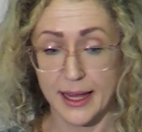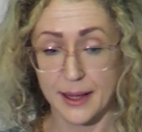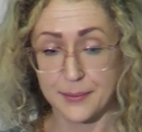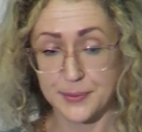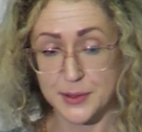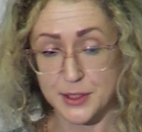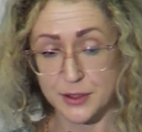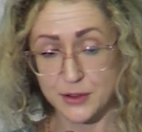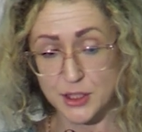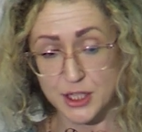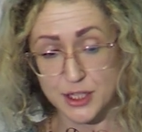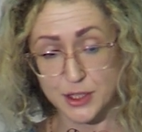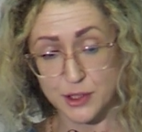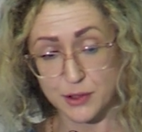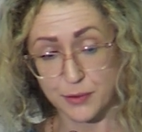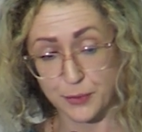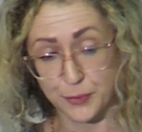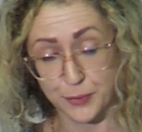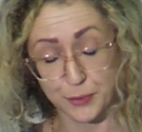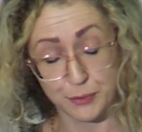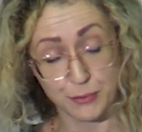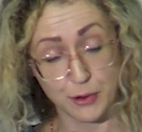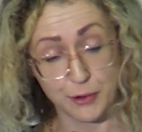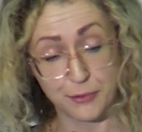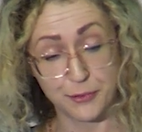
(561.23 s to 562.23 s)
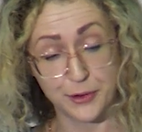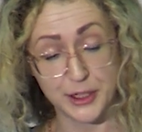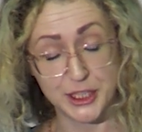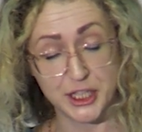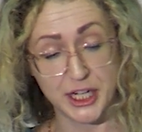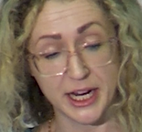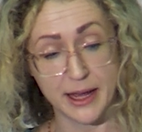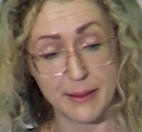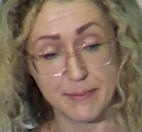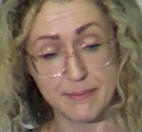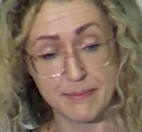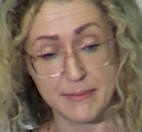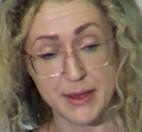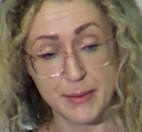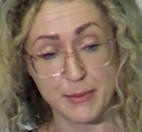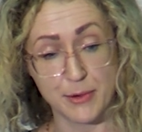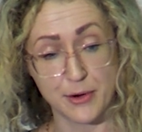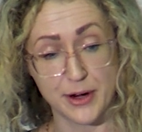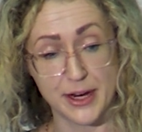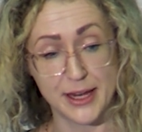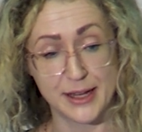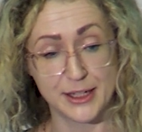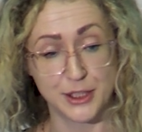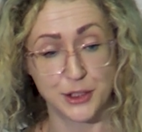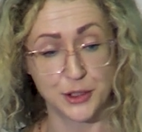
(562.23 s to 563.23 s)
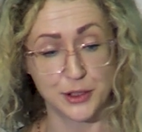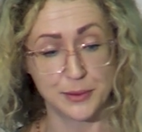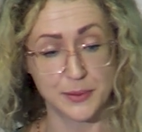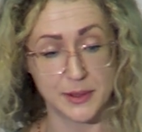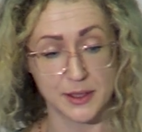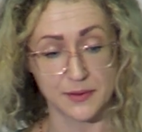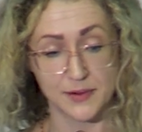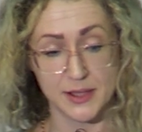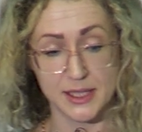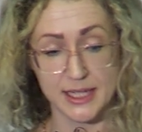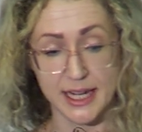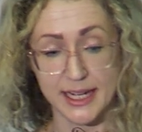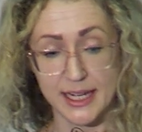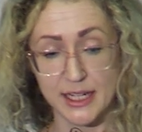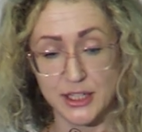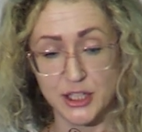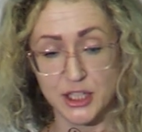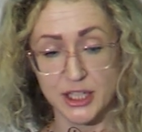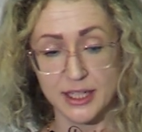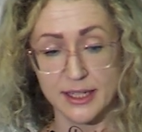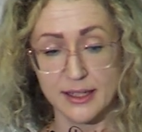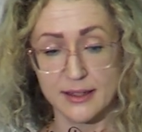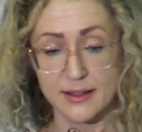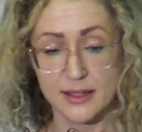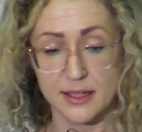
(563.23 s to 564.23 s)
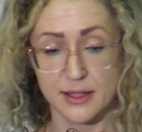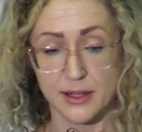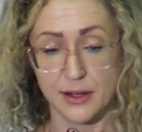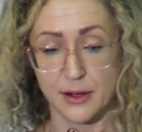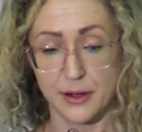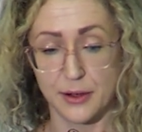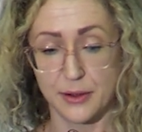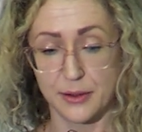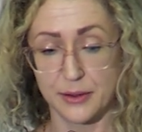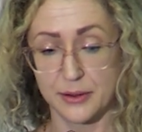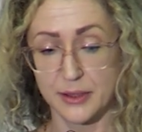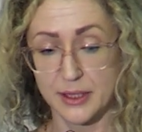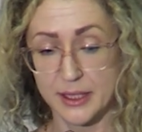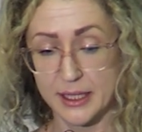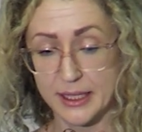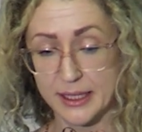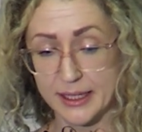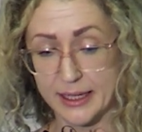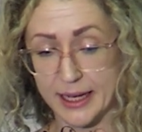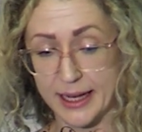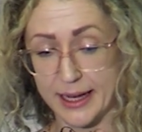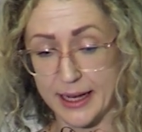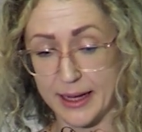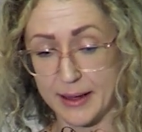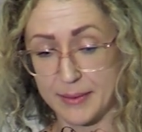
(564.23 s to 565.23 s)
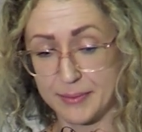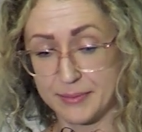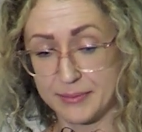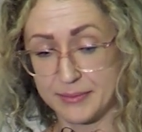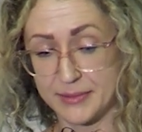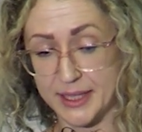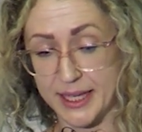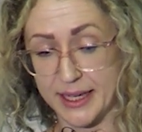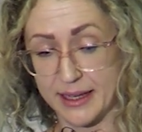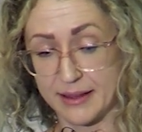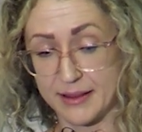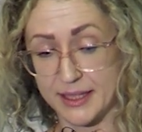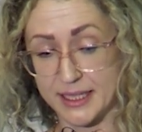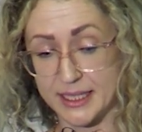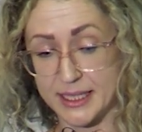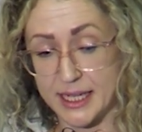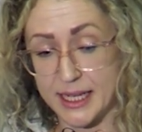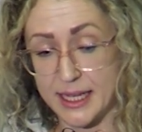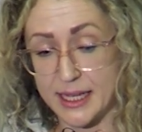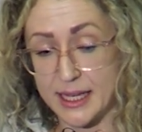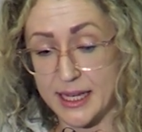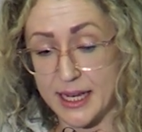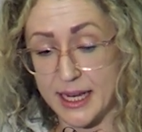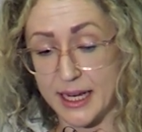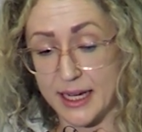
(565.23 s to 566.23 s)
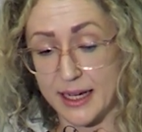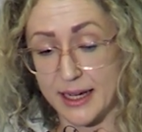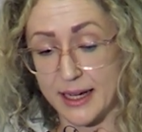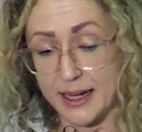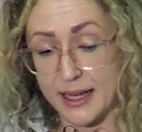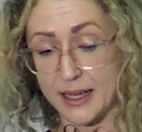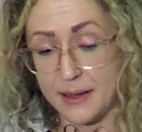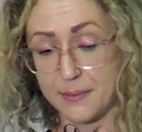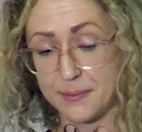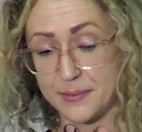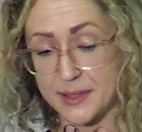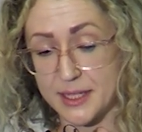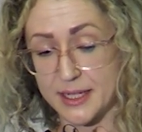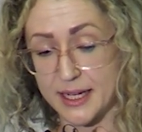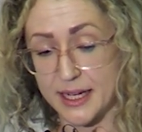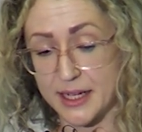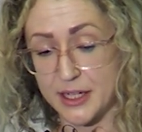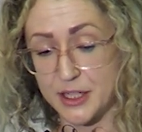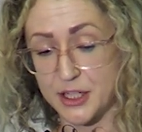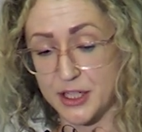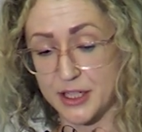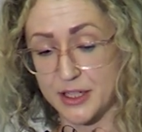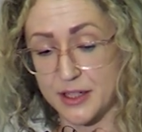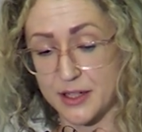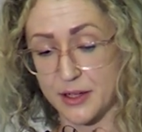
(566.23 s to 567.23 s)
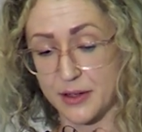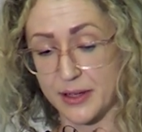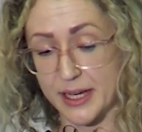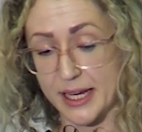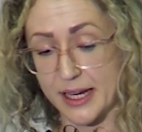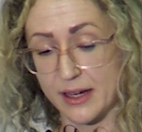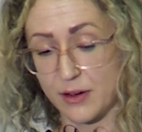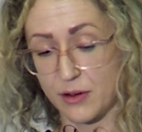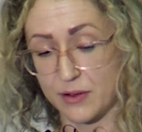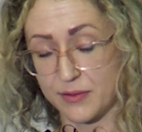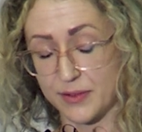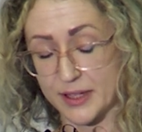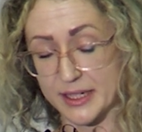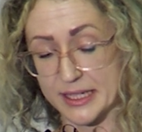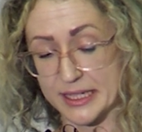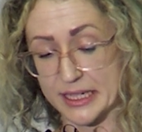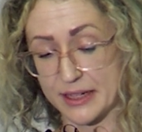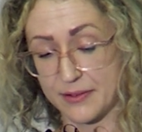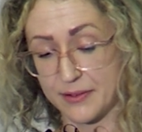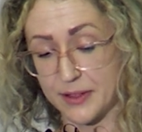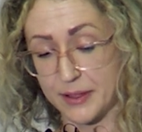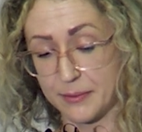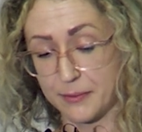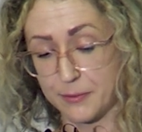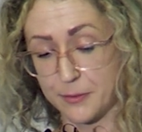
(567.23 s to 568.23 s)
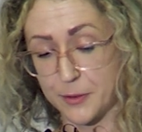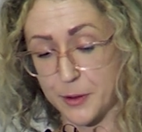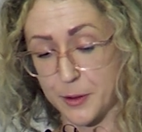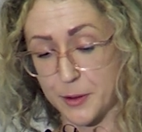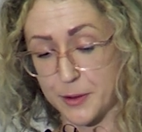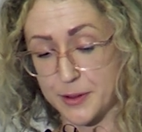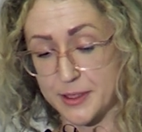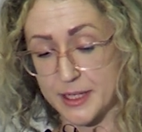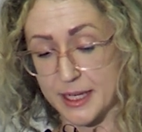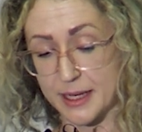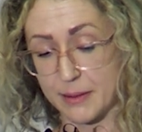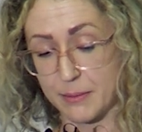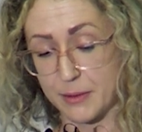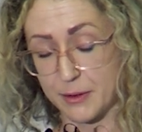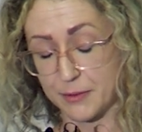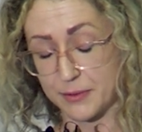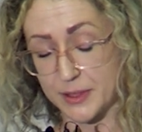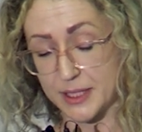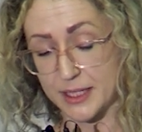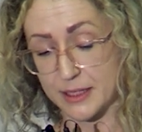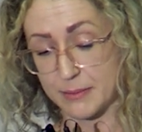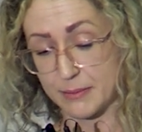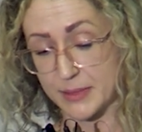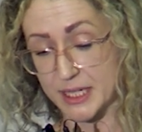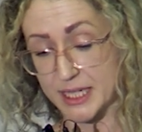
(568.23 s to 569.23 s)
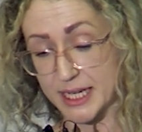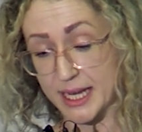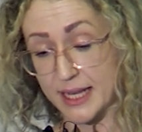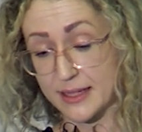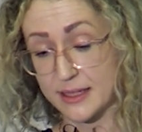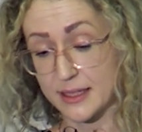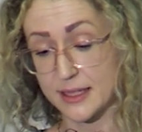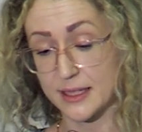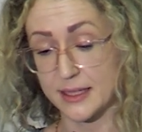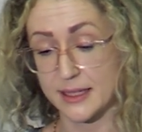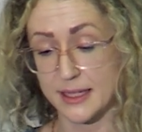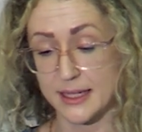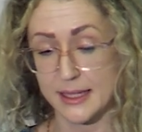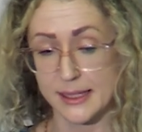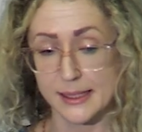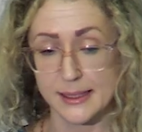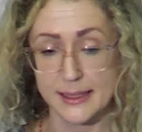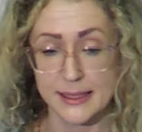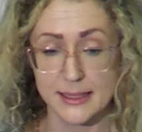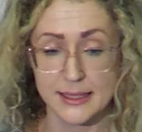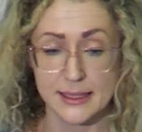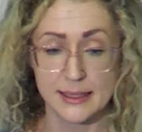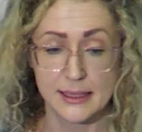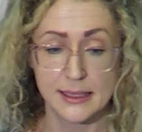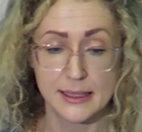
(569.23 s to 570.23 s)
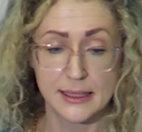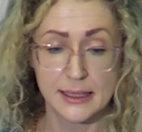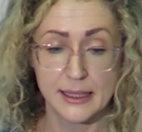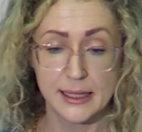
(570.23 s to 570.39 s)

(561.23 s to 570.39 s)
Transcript: So just to refresh our memory in terms of staging, so the T, N, M staging, so N obviously if lymph nodes, M if there's metastases.